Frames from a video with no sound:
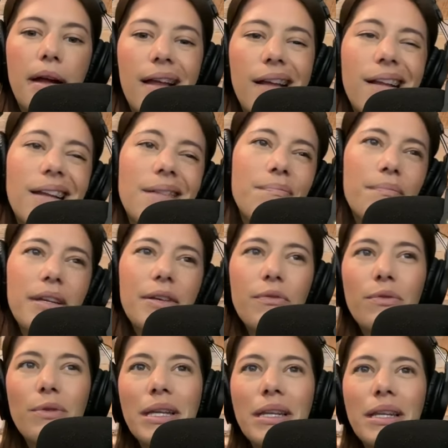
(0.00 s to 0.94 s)
It can be
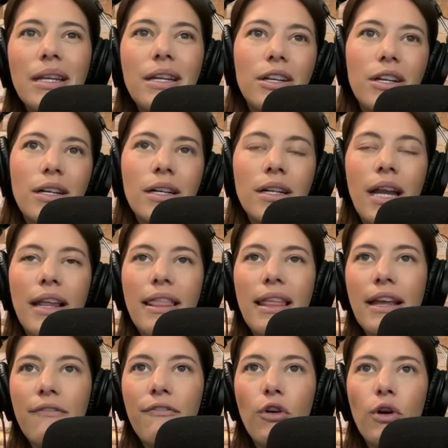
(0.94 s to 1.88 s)
really good, I
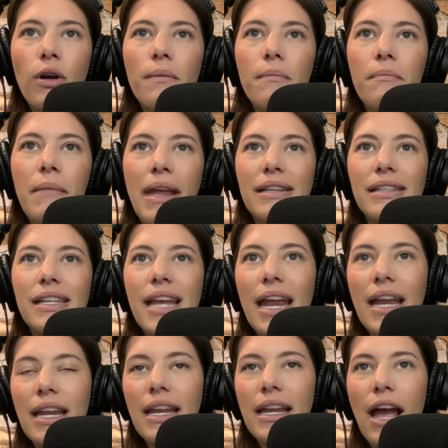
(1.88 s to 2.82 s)
think, for
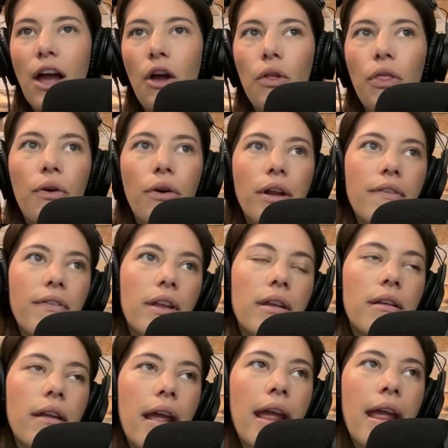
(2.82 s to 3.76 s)
maintaining health or
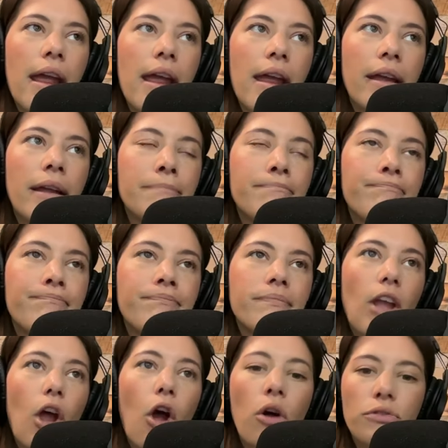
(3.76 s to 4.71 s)
even a
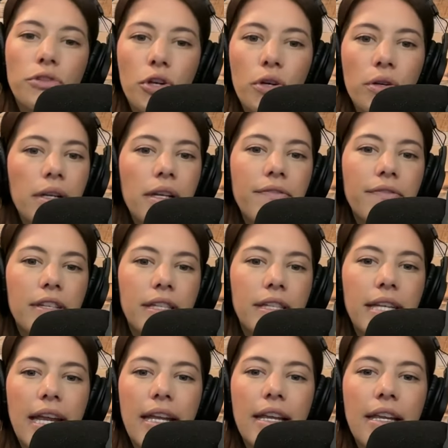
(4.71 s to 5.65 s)
alternative to
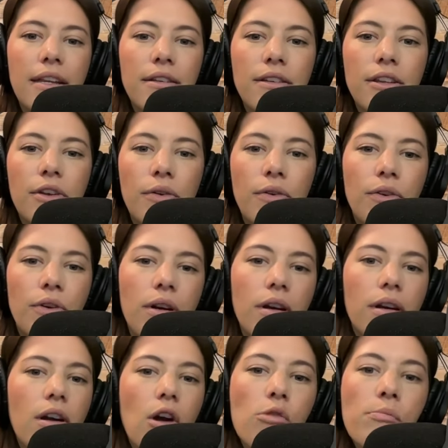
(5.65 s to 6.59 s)
taking, you know,
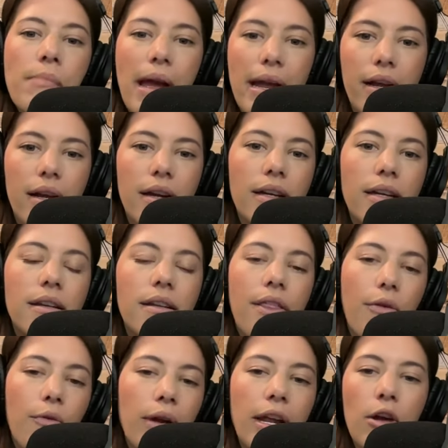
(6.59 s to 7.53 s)
your
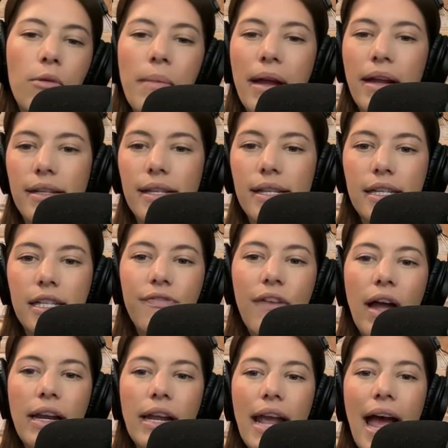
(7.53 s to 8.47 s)
omega-3, omega-6
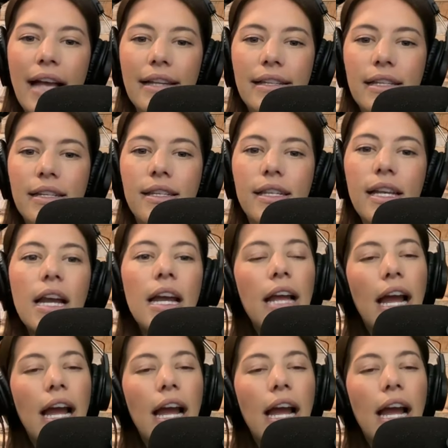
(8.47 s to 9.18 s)
fatty acids.